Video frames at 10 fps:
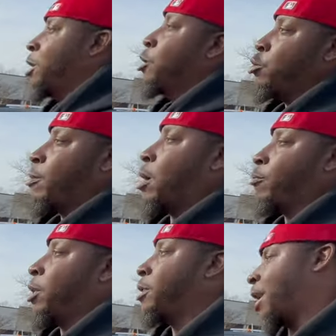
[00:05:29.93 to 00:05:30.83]
you my
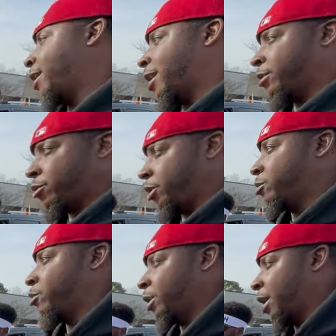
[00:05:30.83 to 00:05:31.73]
brother, I got to treat
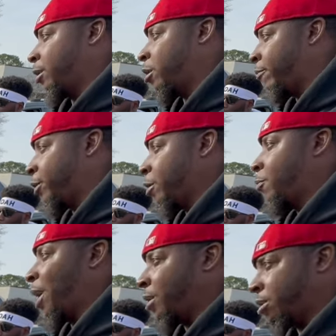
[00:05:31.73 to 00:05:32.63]
you with that love and
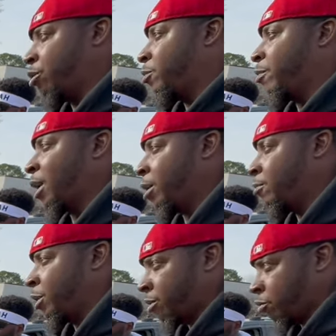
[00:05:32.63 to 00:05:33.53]
compassion. You can be my
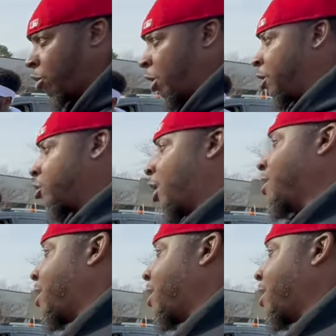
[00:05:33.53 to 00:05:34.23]
enemy too. So that's